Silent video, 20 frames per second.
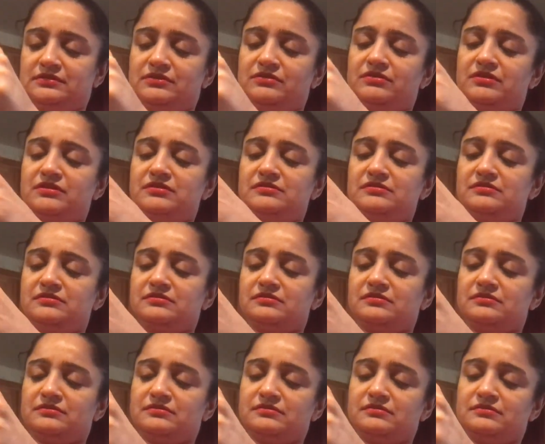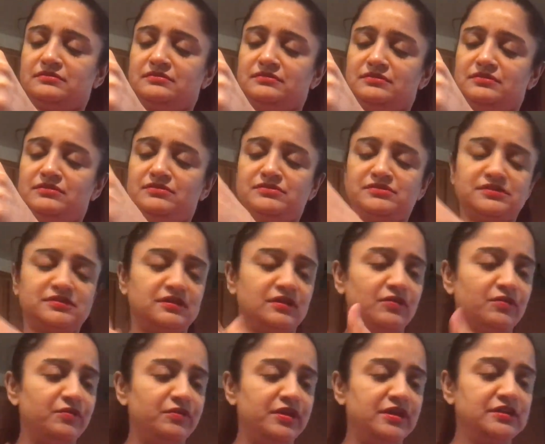You can use it
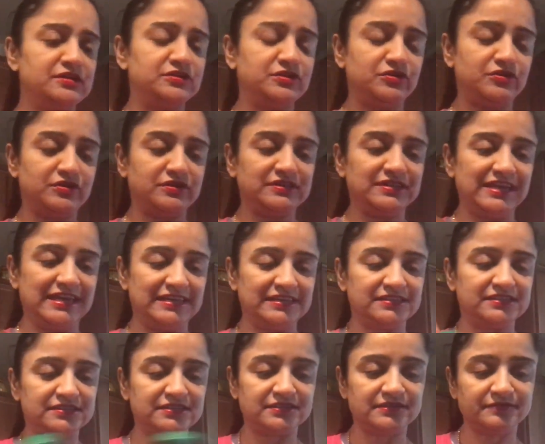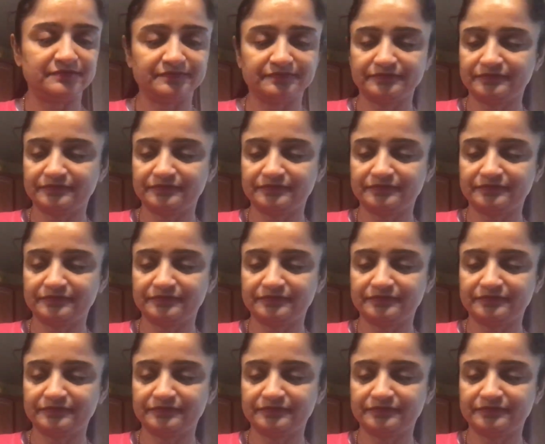according to your taste.